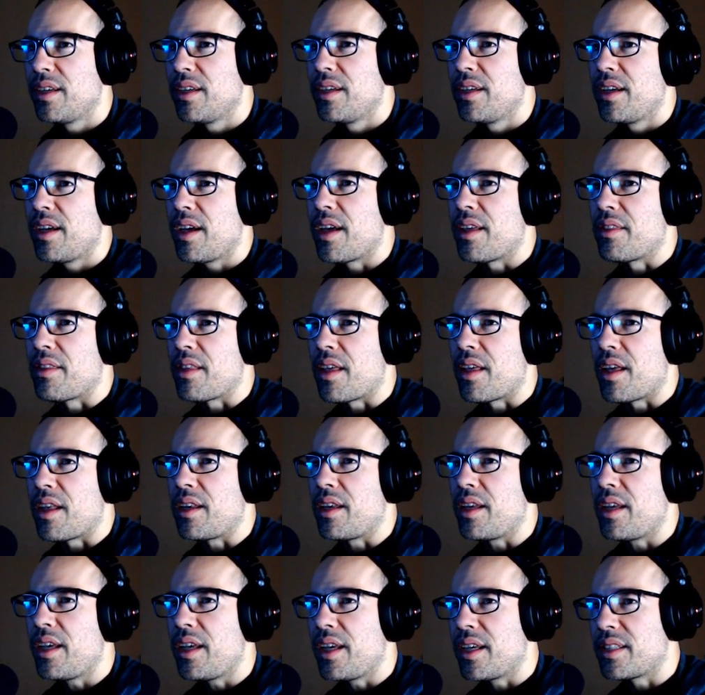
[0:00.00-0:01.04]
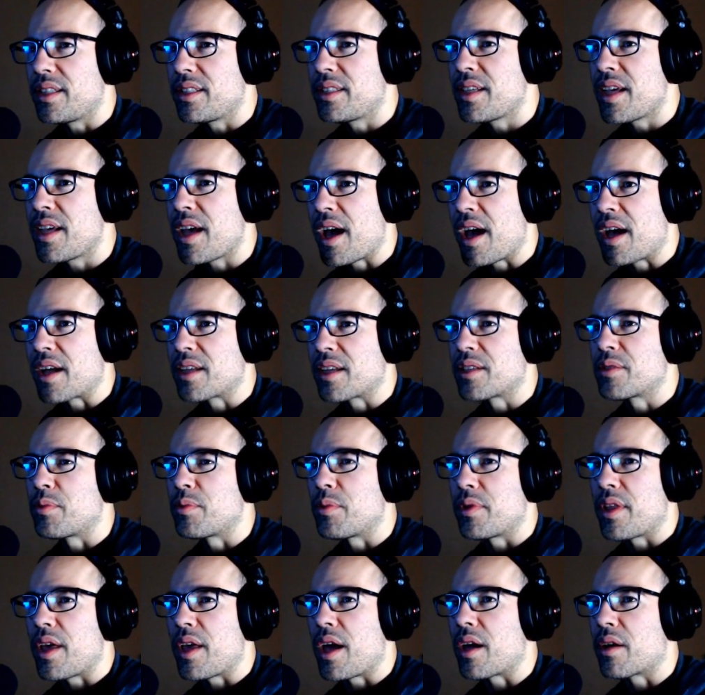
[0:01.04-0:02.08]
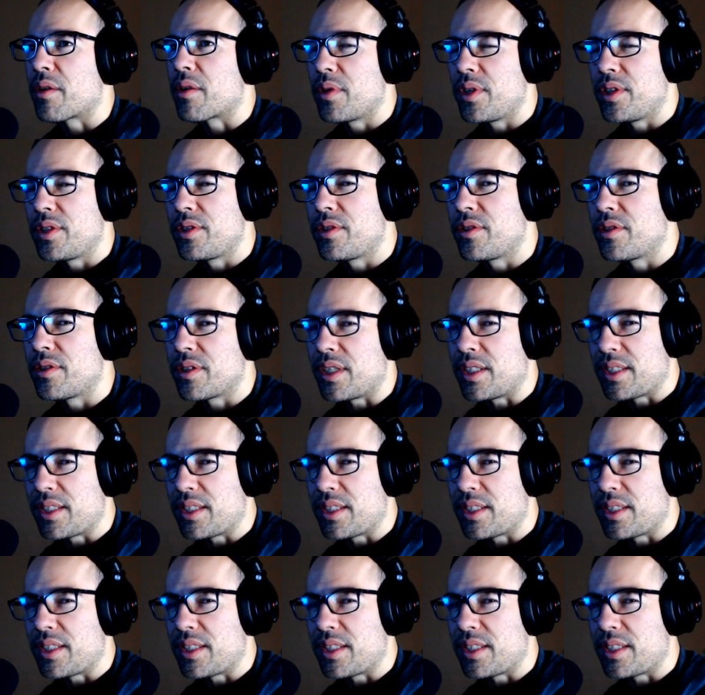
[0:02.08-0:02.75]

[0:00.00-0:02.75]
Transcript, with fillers: and then he attacks with that creature's attack.